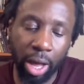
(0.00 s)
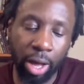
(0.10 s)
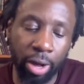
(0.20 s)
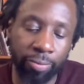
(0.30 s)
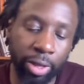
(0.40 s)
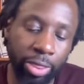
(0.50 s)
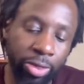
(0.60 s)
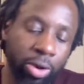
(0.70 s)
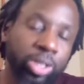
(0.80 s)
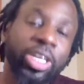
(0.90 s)
of the
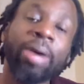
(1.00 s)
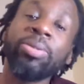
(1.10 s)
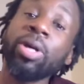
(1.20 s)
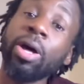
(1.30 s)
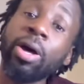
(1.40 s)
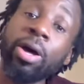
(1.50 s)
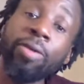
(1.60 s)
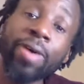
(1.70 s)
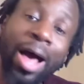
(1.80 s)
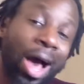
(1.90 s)
third chapter
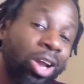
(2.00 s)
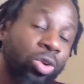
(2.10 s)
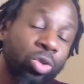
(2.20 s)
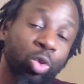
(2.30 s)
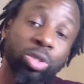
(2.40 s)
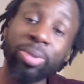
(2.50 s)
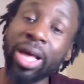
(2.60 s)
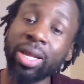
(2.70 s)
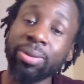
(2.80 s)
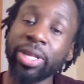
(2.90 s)
of How to Lose a Planet,